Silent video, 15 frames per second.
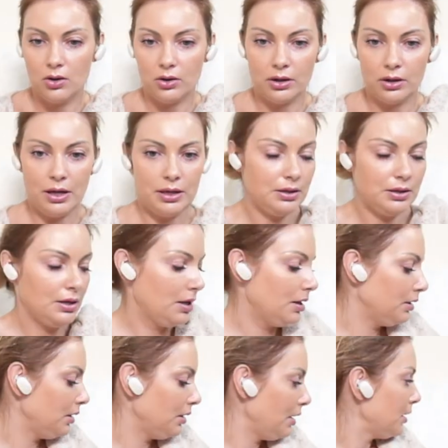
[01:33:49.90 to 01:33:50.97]
Okay,
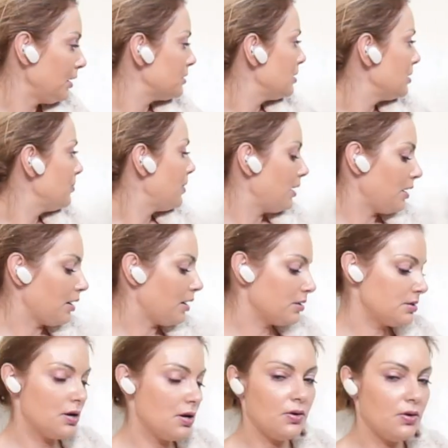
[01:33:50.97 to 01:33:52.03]
then next in my
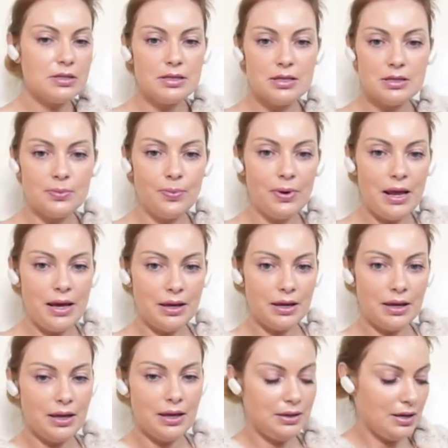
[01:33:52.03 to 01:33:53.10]
carousel is this
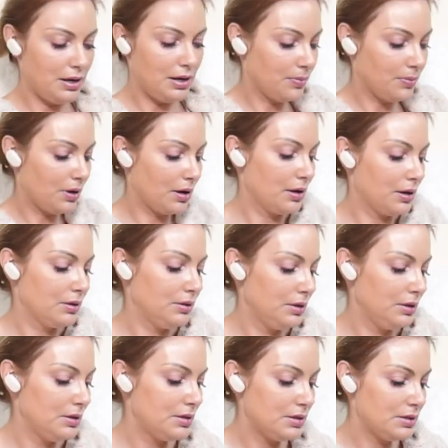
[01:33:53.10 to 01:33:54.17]
blanket that I'm
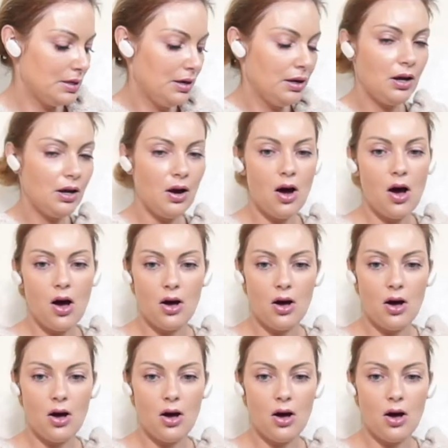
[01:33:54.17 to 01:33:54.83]
currently sitting